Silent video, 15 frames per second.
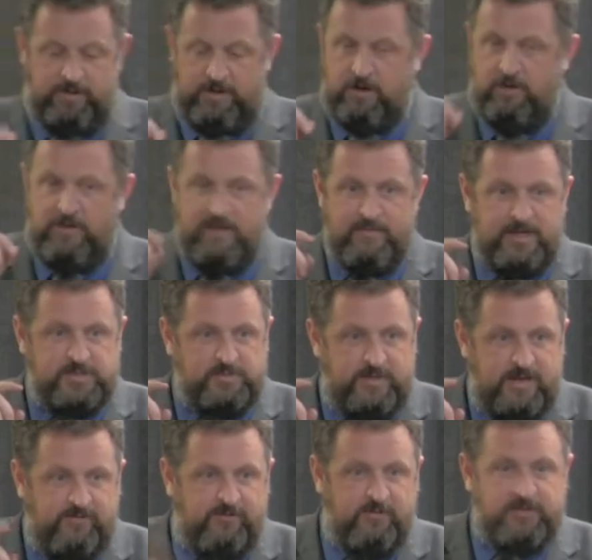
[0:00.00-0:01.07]
you know, they must
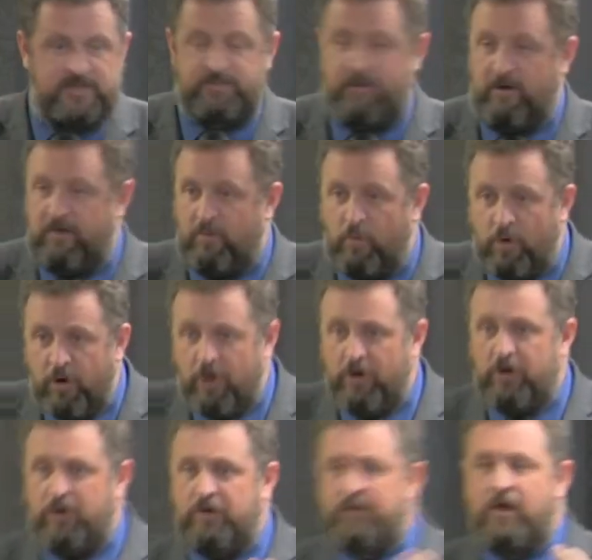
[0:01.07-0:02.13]
be from this part of the
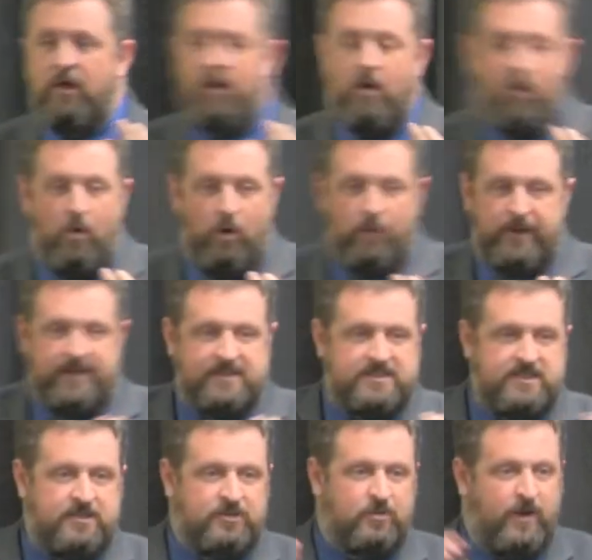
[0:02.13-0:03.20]
world, or we can
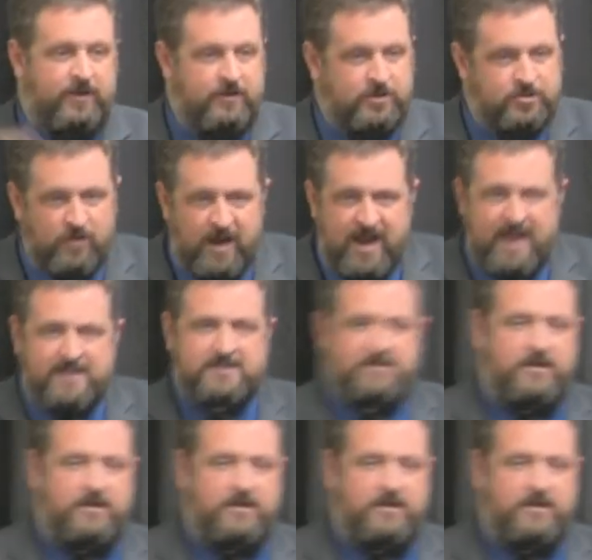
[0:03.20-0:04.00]
see that the way they're dressed,